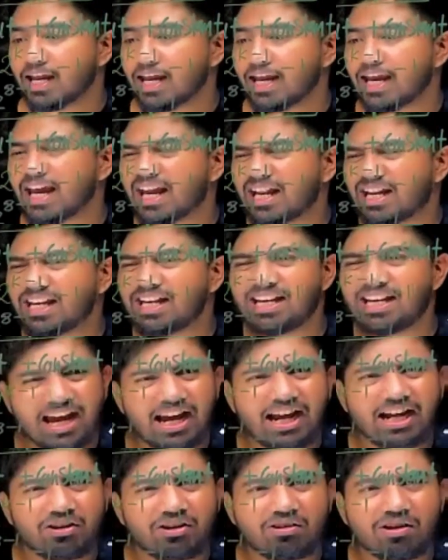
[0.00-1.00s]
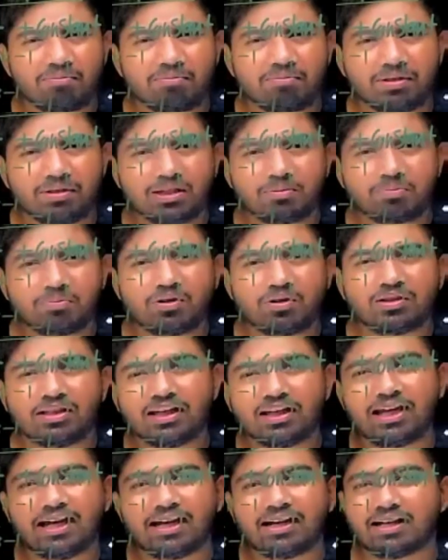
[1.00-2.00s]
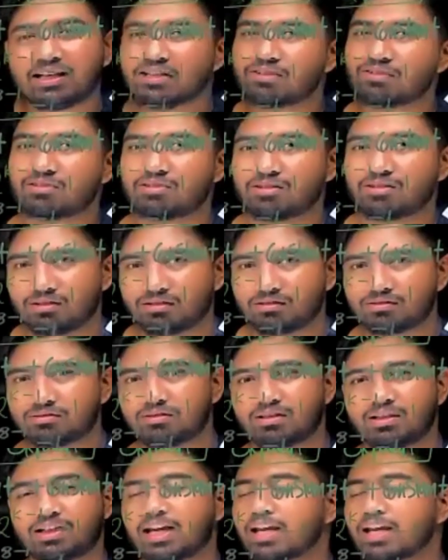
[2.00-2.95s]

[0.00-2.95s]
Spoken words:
any negative number, okay,